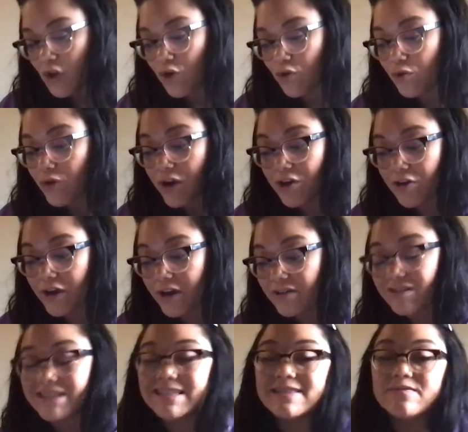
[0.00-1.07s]
Gray Crayon
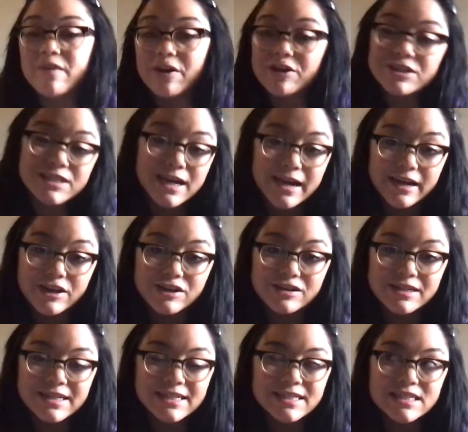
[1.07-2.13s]
is very tired.
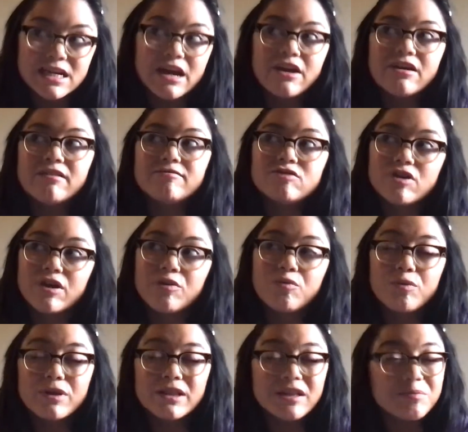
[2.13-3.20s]
He's tired of drawing
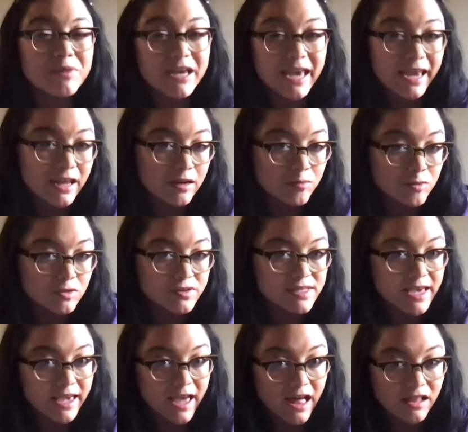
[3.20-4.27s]
really big animals
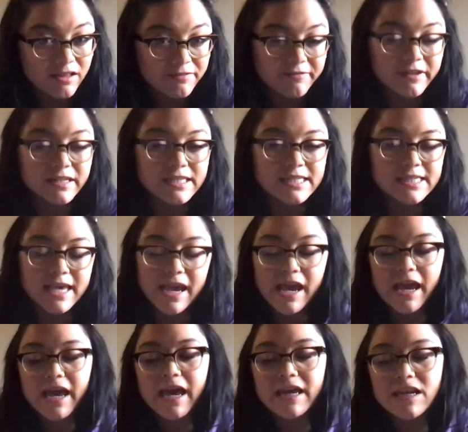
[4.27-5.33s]
like elephants,
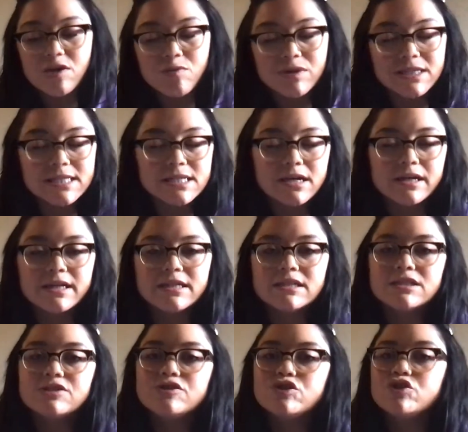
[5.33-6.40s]
and he wants
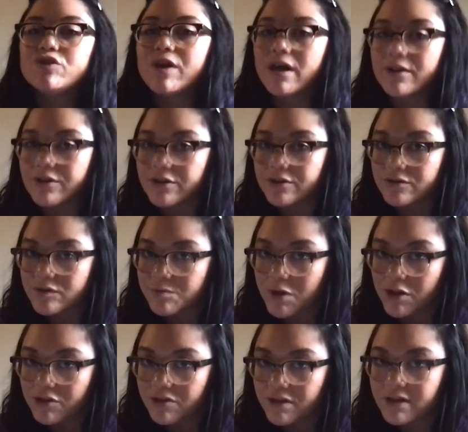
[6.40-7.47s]
Duncan to color
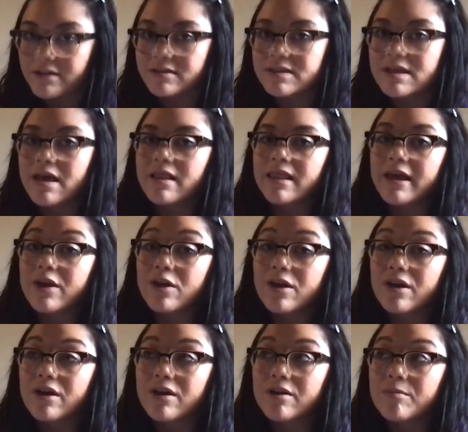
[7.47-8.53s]
smaller things like
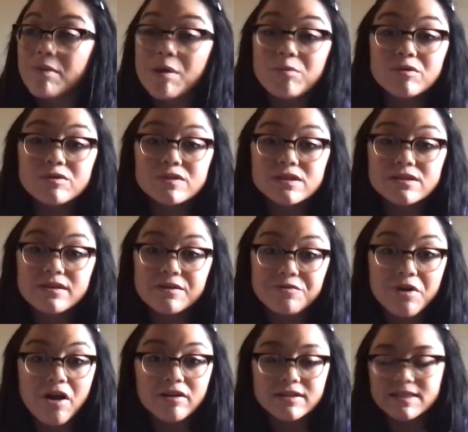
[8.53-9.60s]
pebbles and
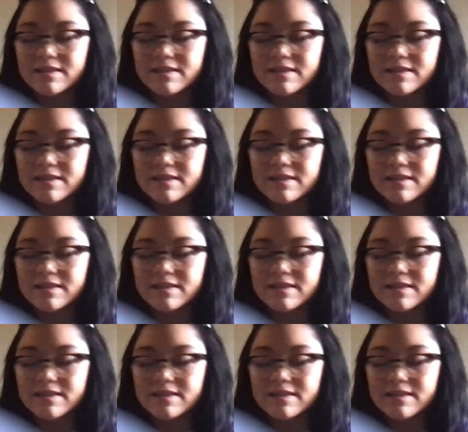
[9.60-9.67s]
rocks.